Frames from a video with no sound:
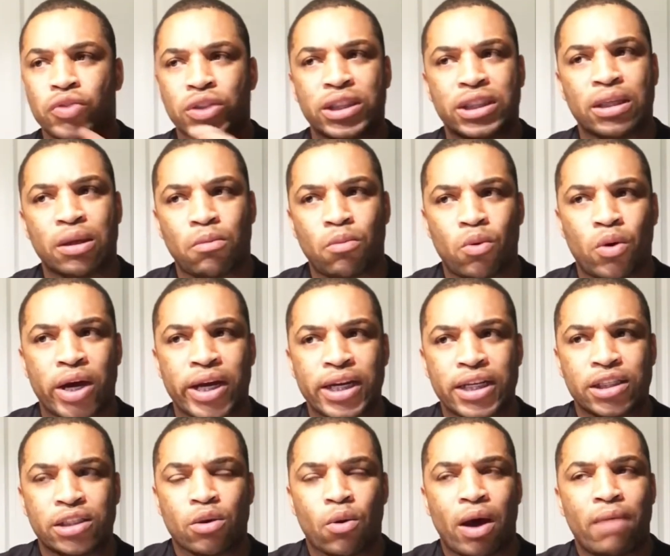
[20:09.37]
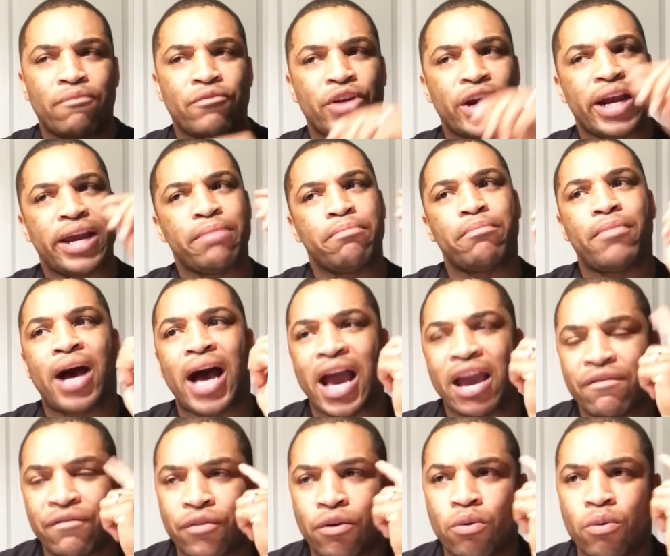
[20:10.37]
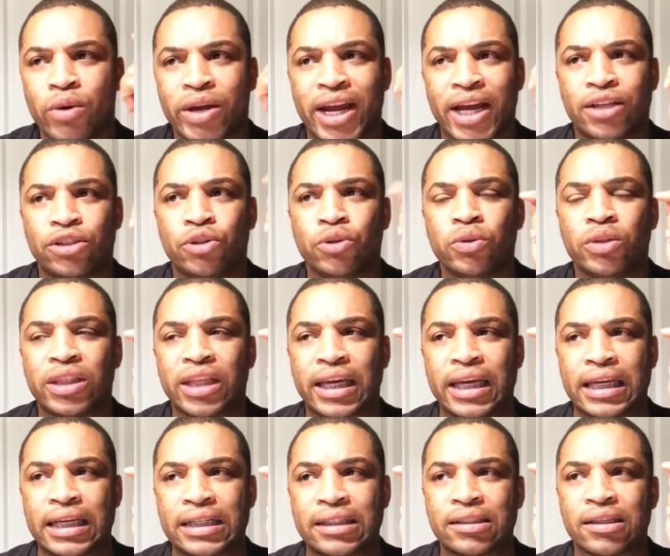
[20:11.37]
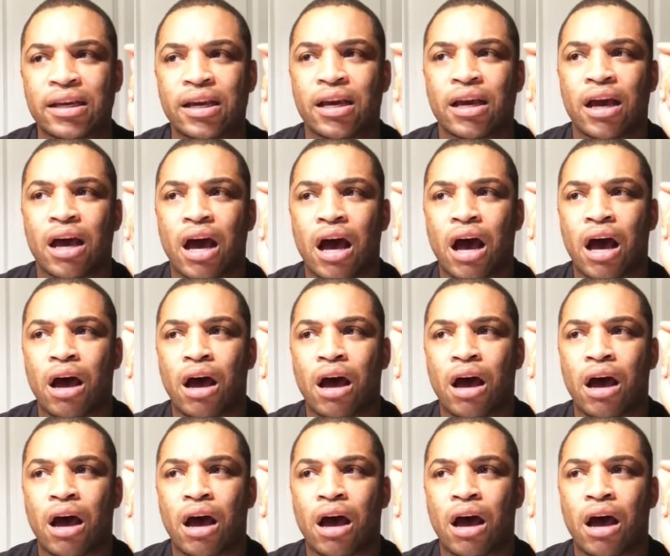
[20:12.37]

over someone. And so I'm very mindful when I do things.